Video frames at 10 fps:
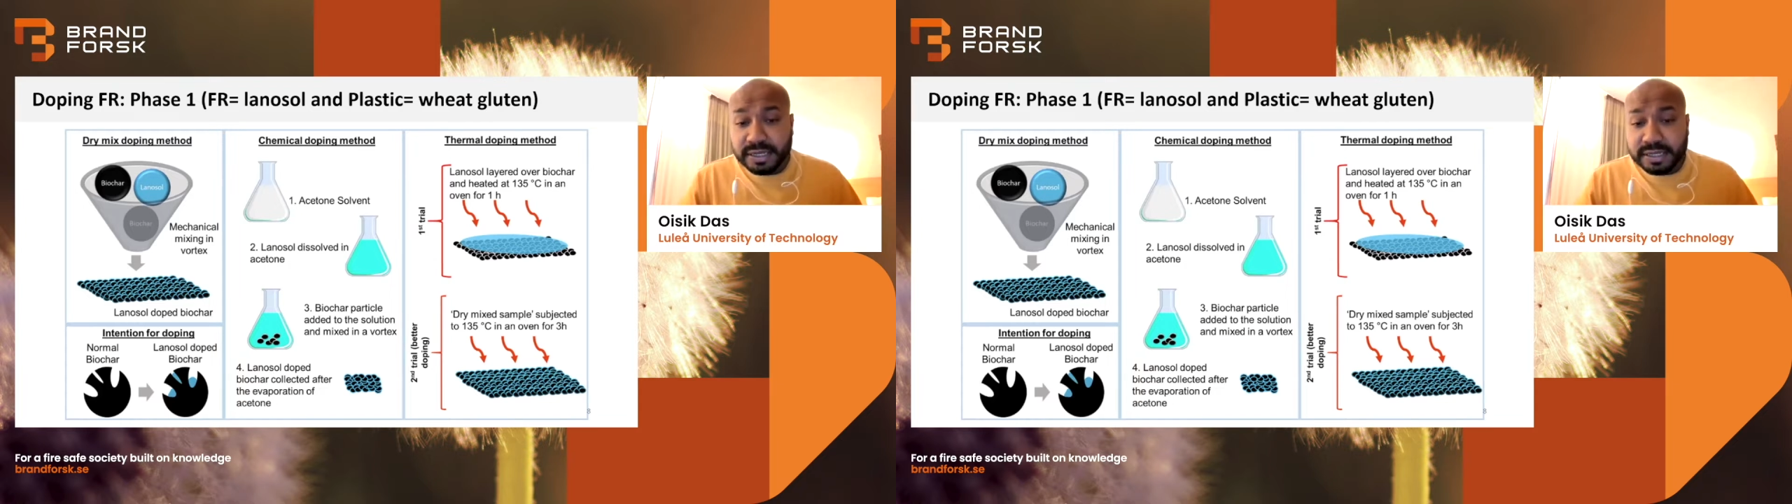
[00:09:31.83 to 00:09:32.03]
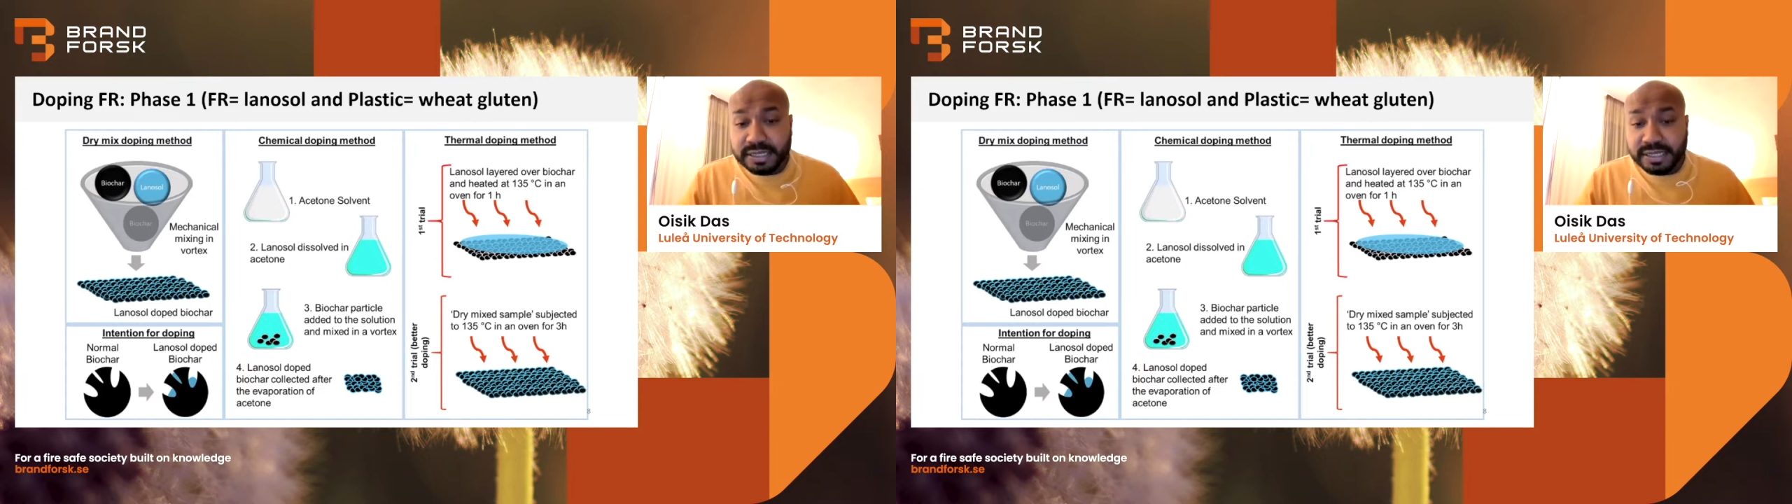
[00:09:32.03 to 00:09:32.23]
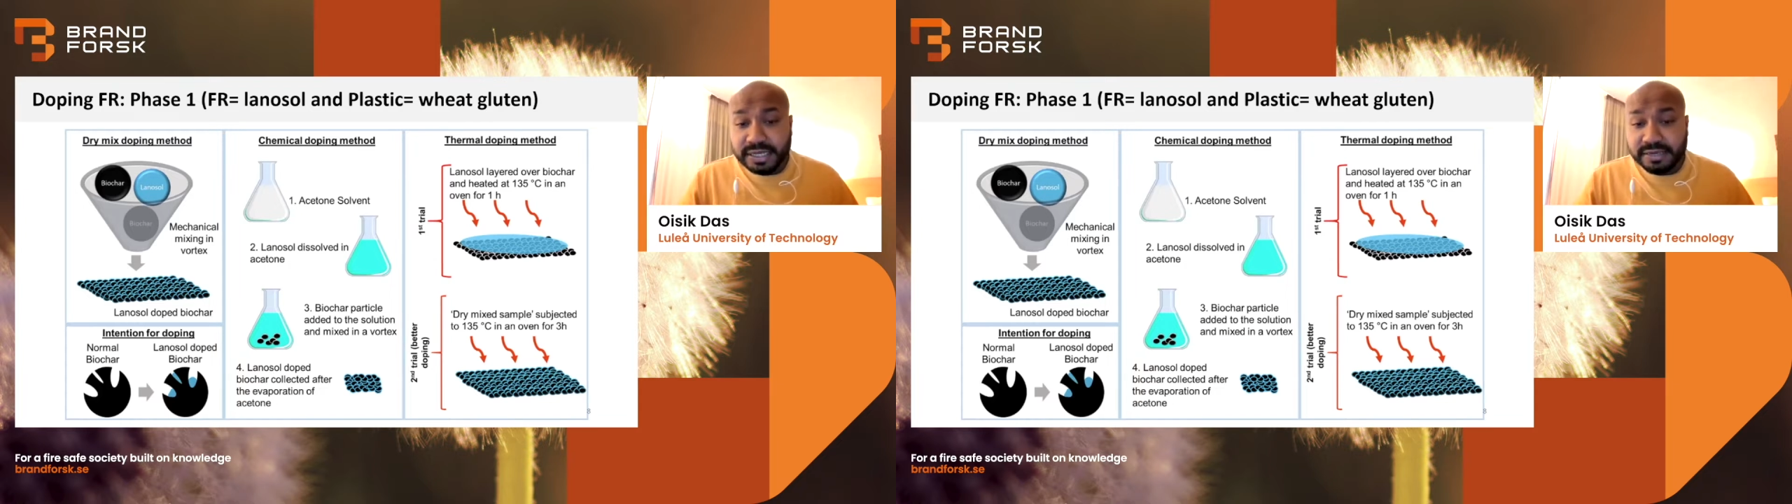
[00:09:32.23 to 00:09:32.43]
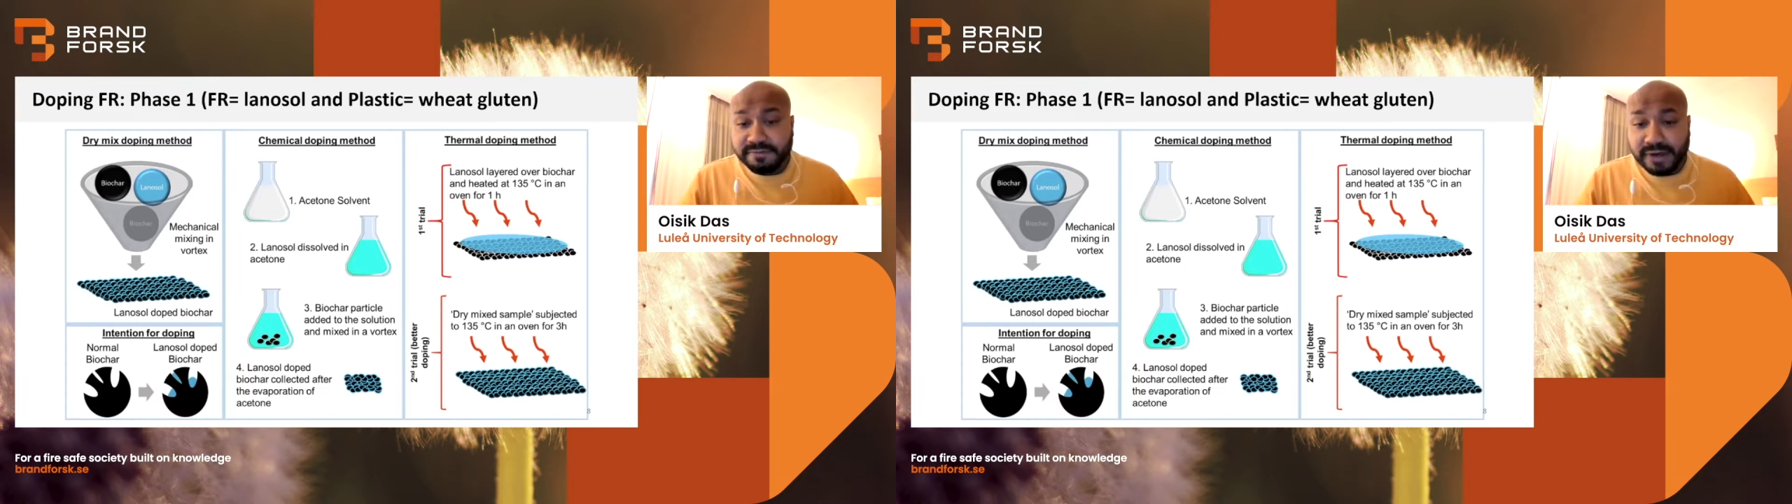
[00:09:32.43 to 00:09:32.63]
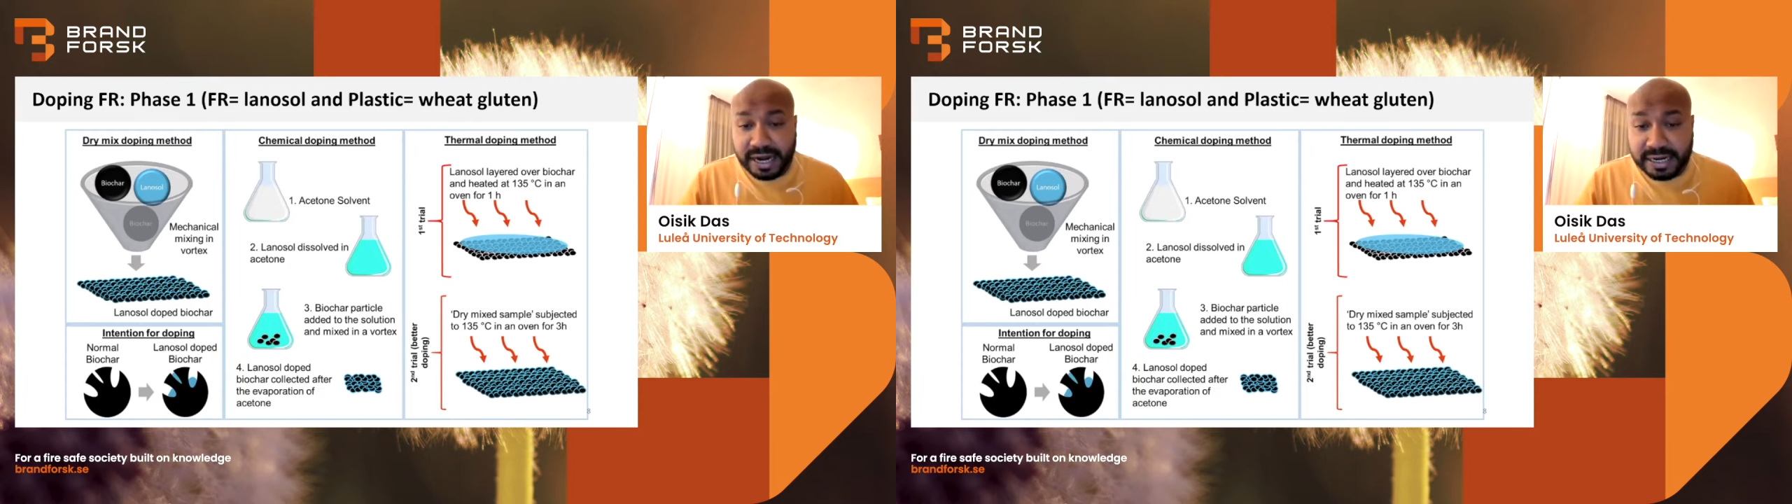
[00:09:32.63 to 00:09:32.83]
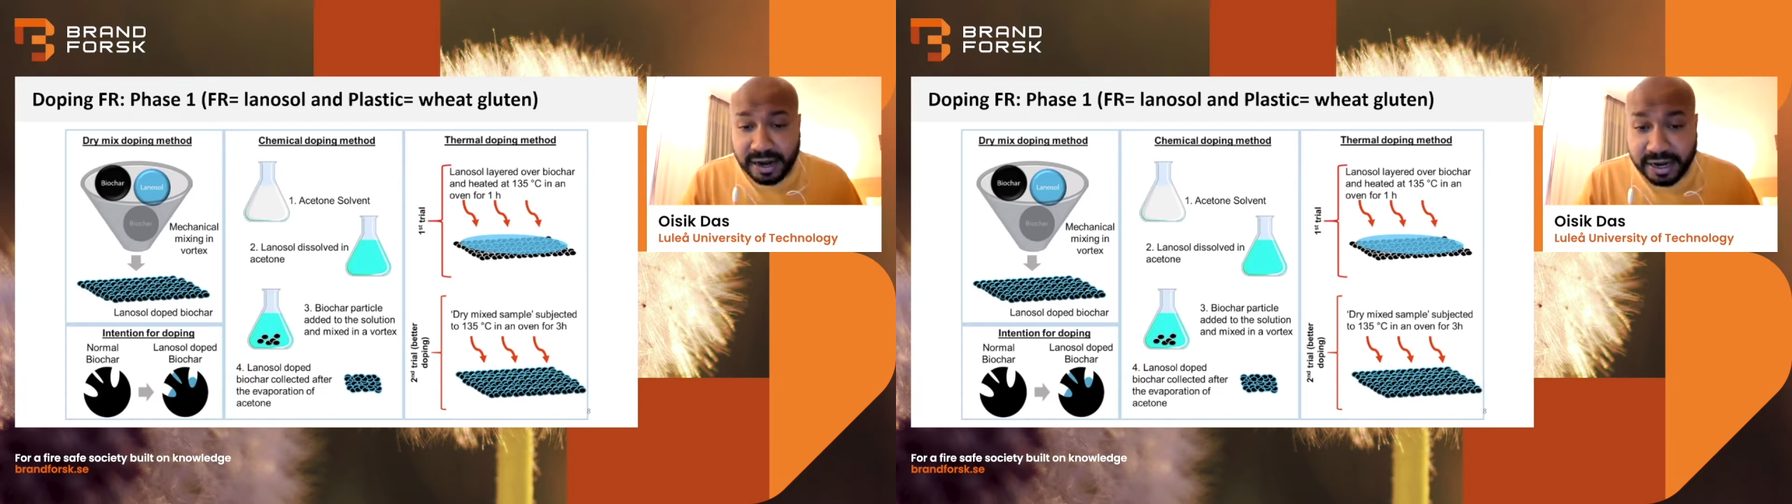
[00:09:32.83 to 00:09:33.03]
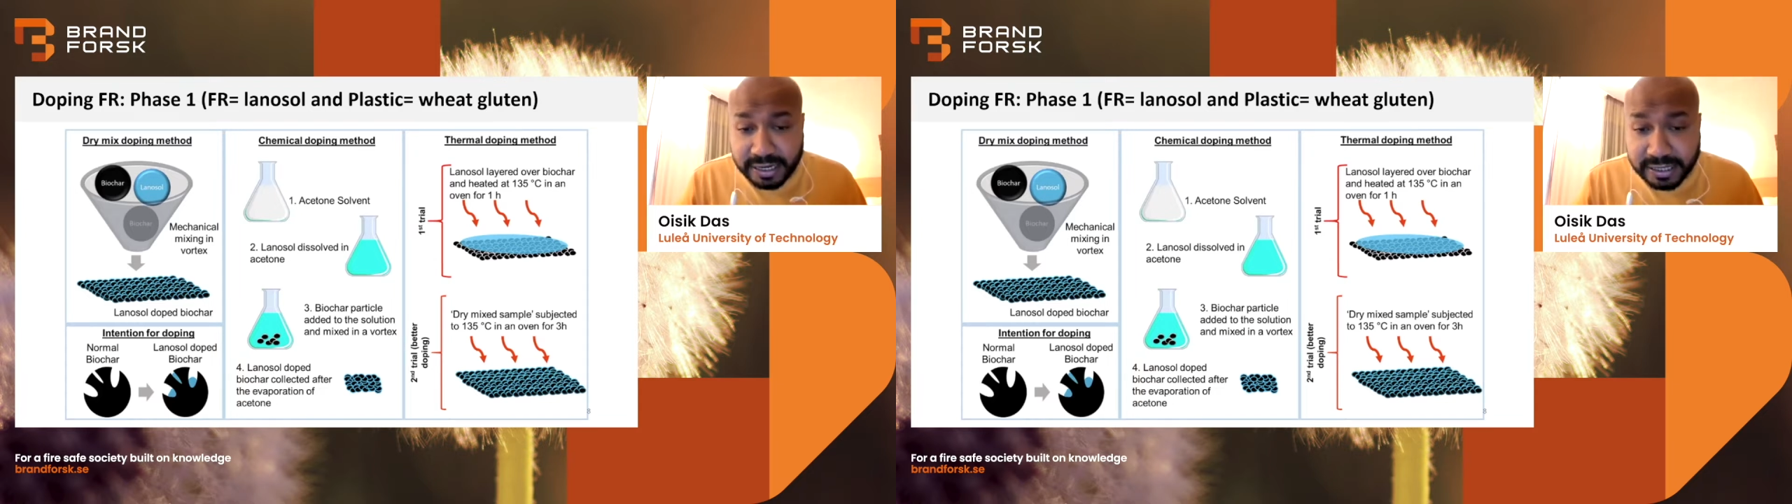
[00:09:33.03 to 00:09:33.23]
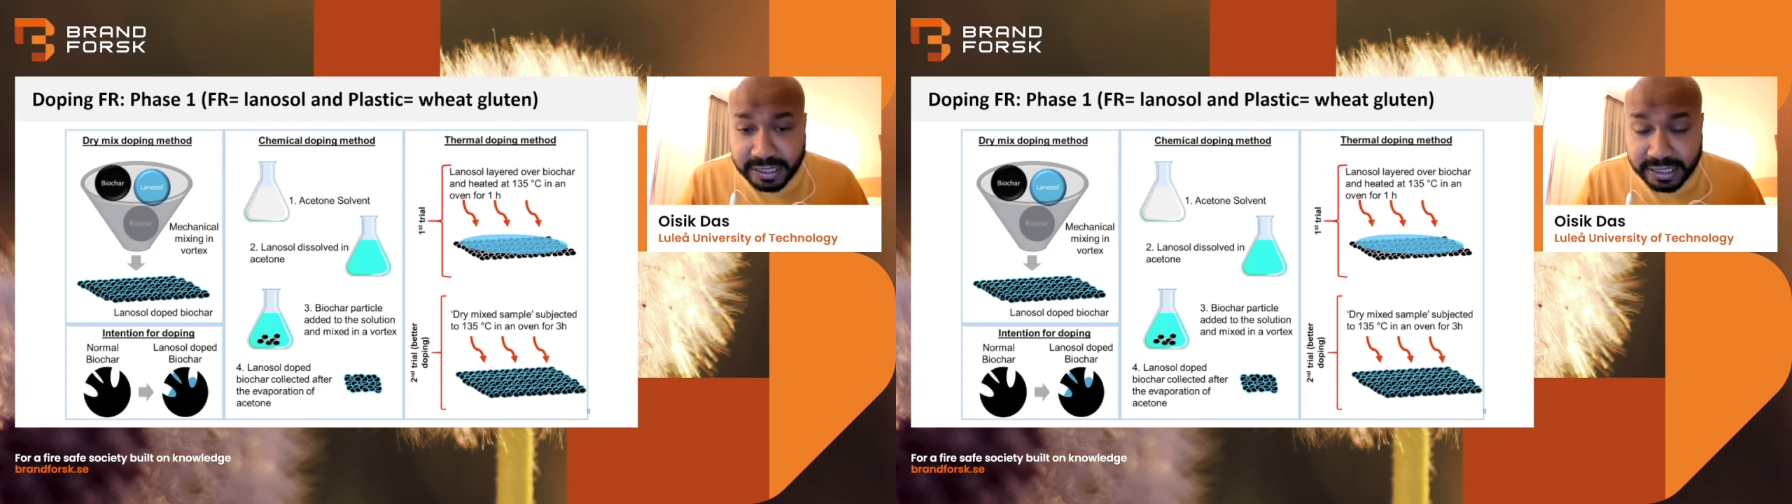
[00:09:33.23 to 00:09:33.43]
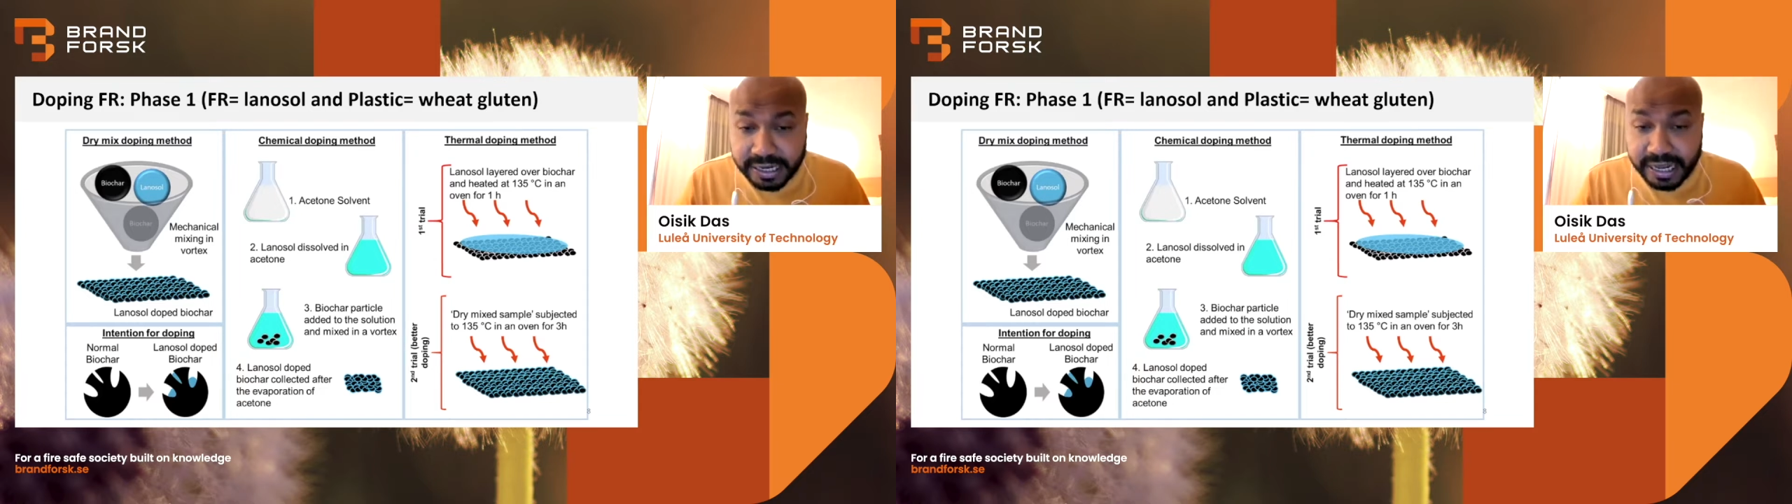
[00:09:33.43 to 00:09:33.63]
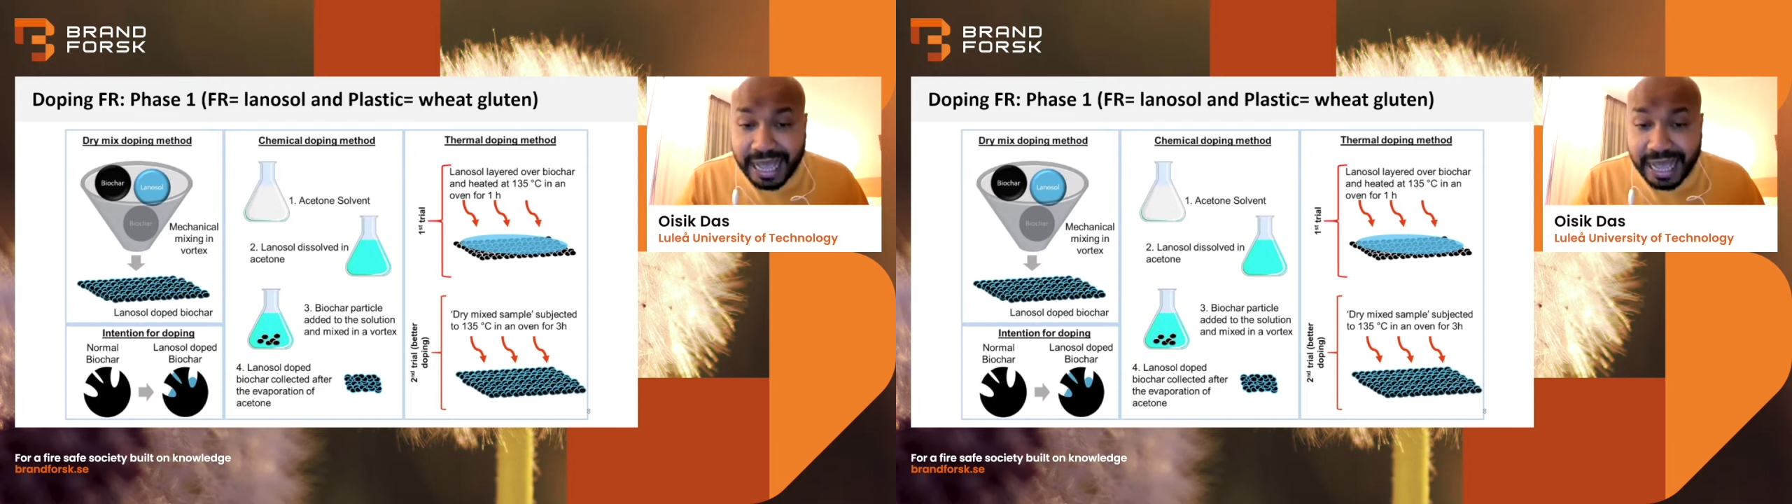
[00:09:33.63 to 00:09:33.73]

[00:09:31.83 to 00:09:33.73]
the fire retardant in